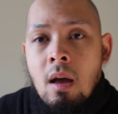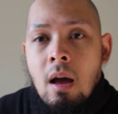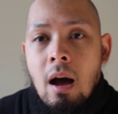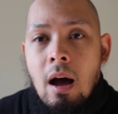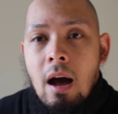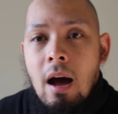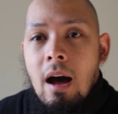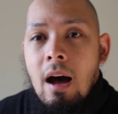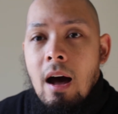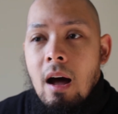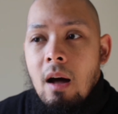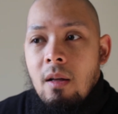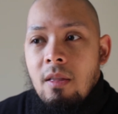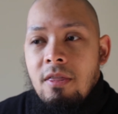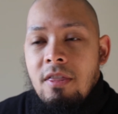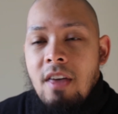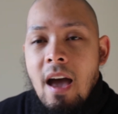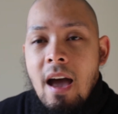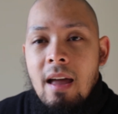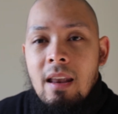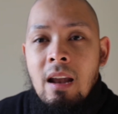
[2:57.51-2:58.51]

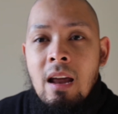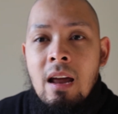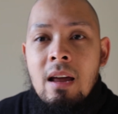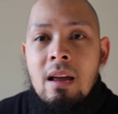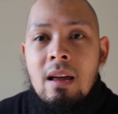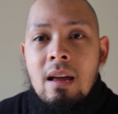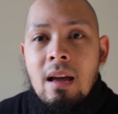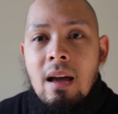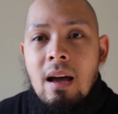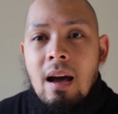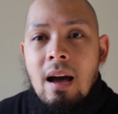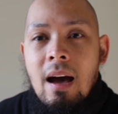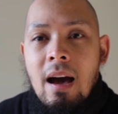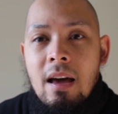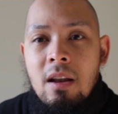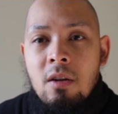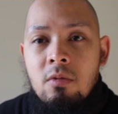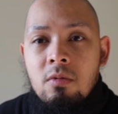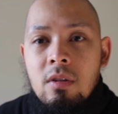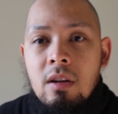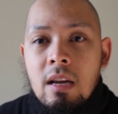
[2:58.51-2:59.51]
that I
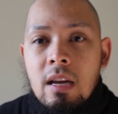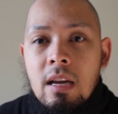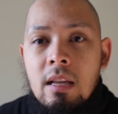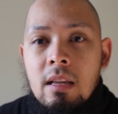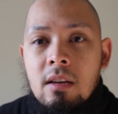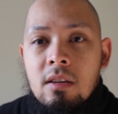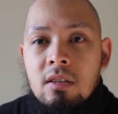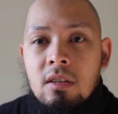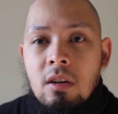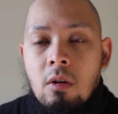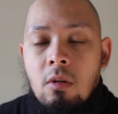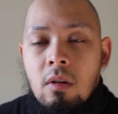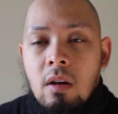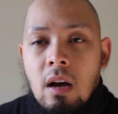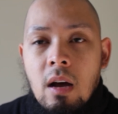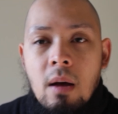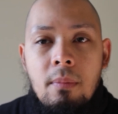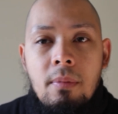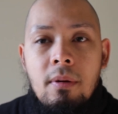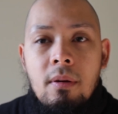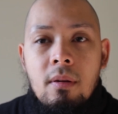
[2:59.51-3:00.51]
don't need to soak
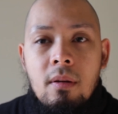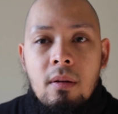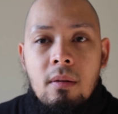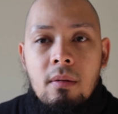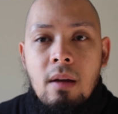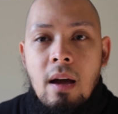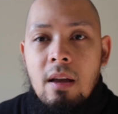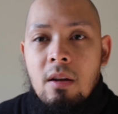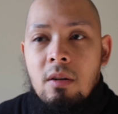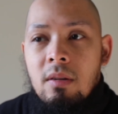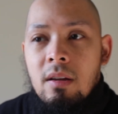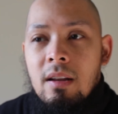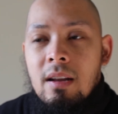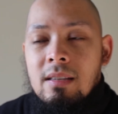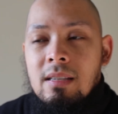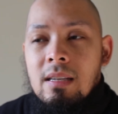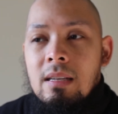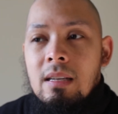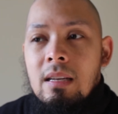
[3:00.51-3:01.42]
up. It doesn't